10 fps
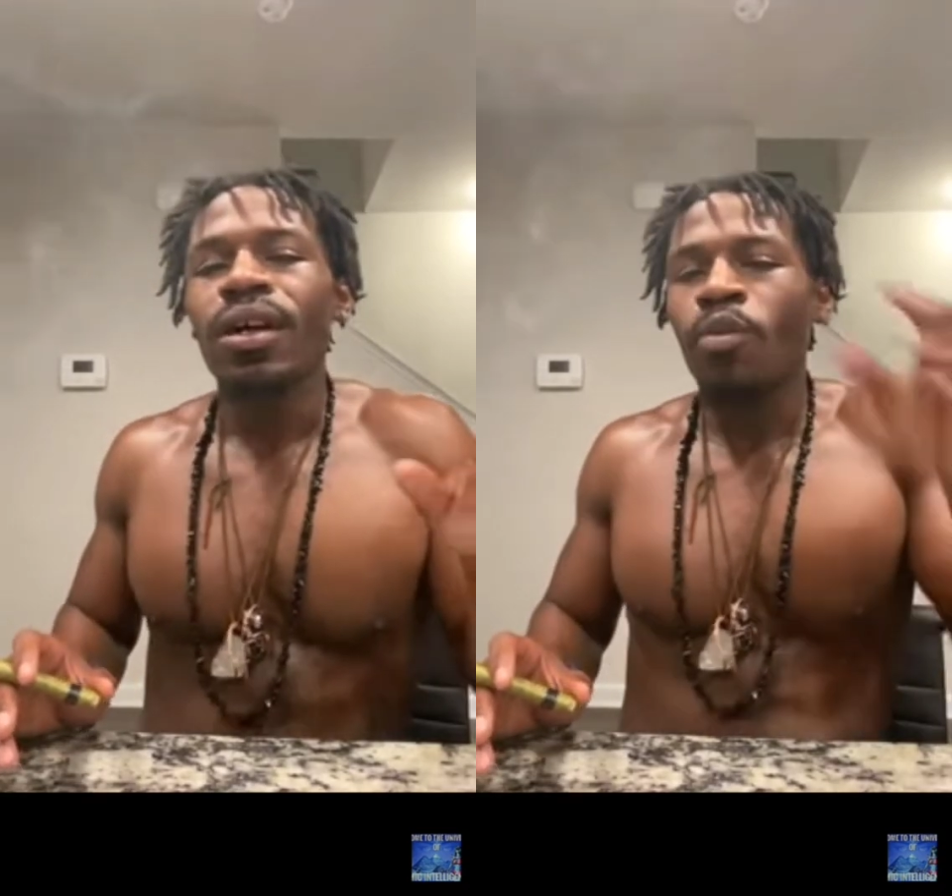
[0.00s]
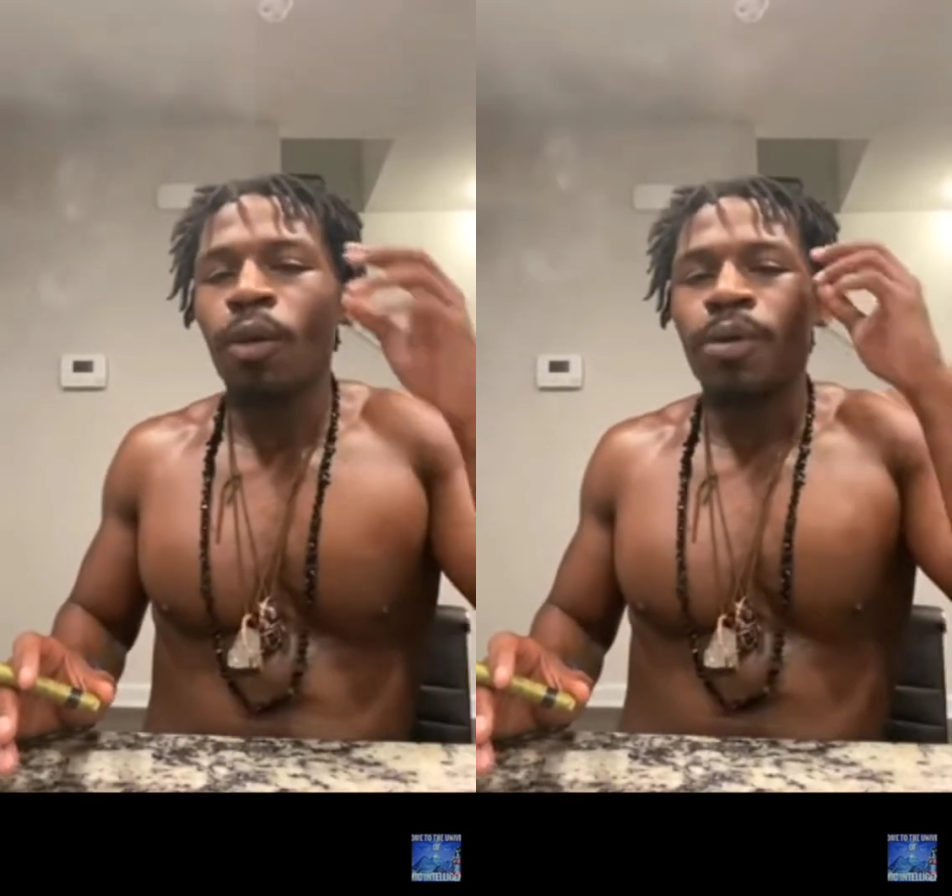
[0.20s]

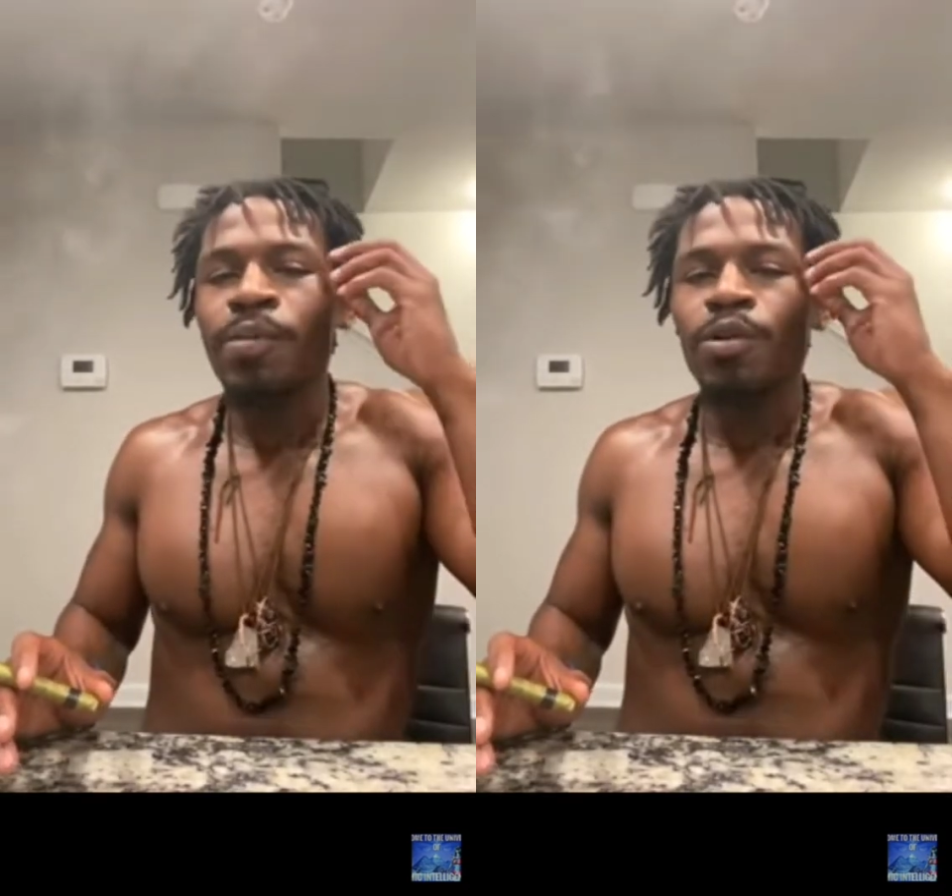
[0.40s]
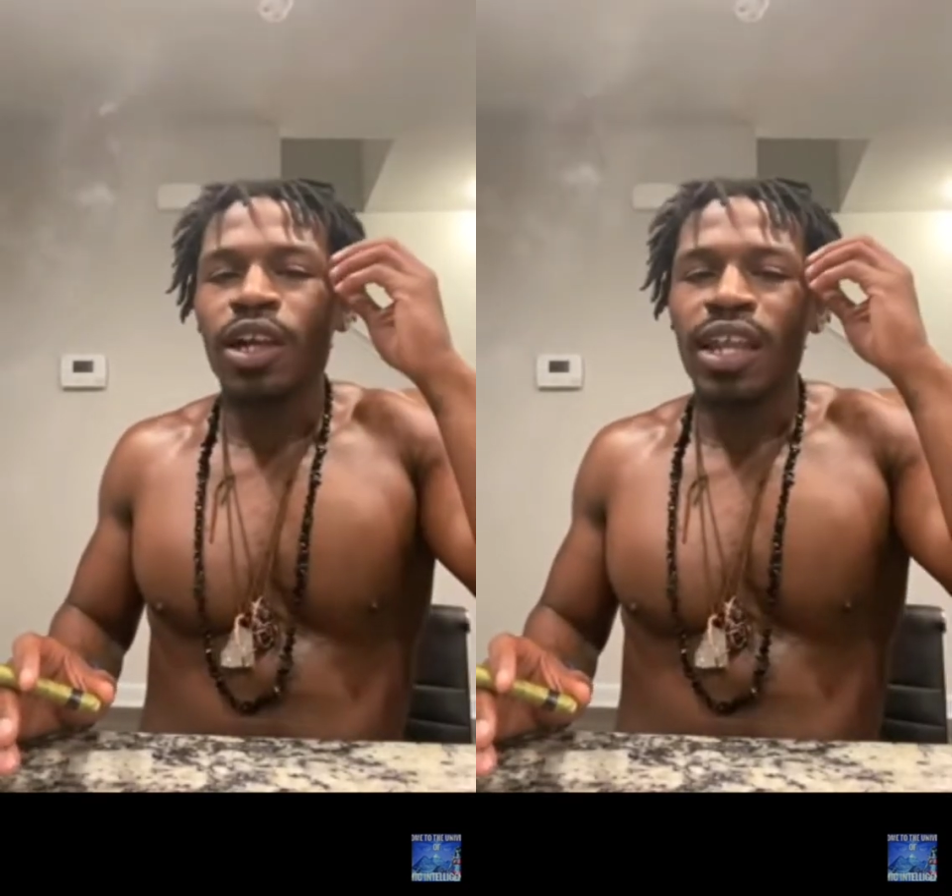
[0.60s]
Where
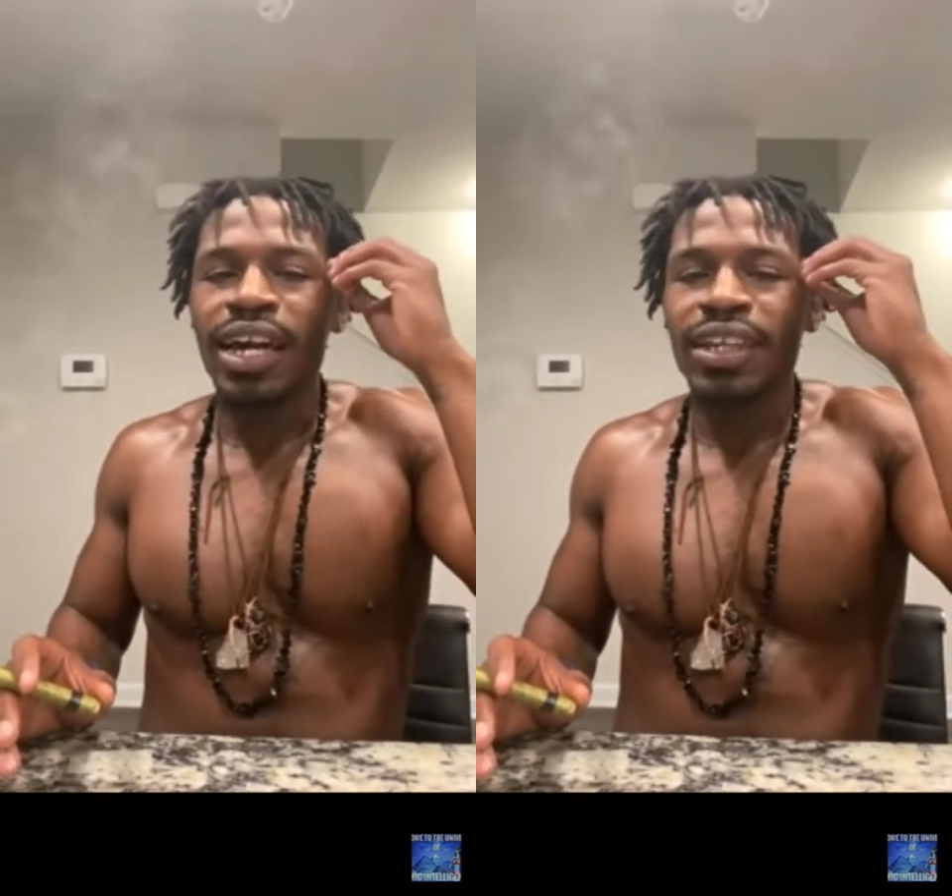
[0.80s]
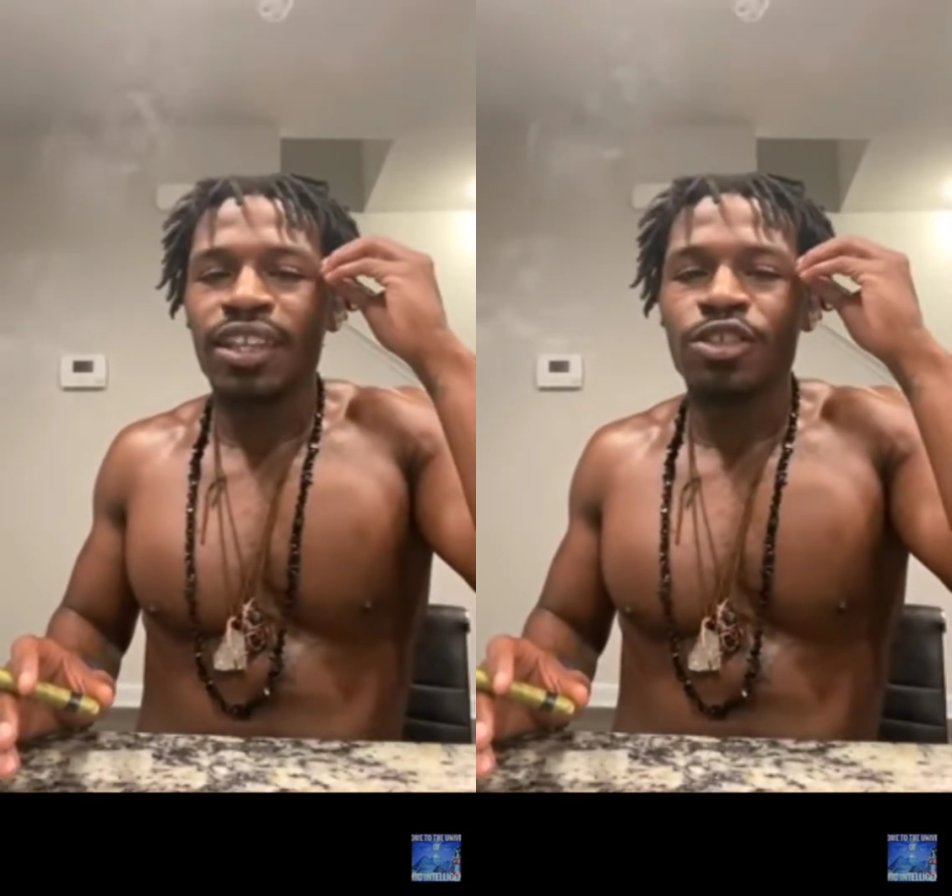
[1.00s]
people are
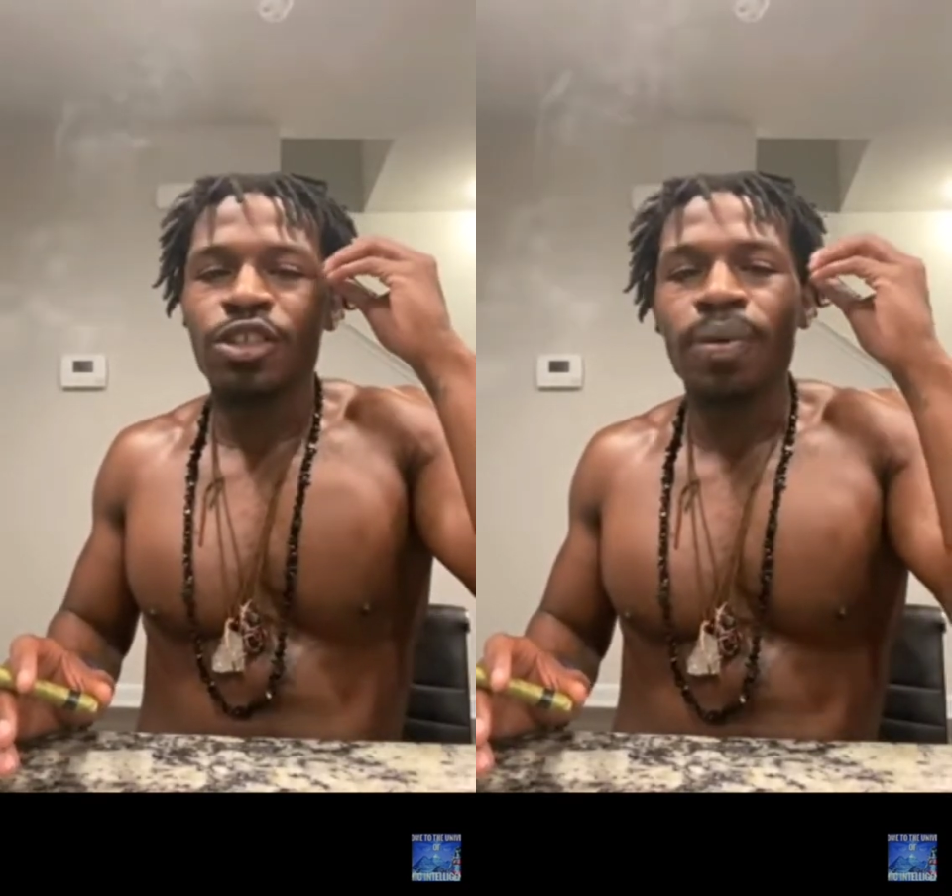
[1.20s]
like, there's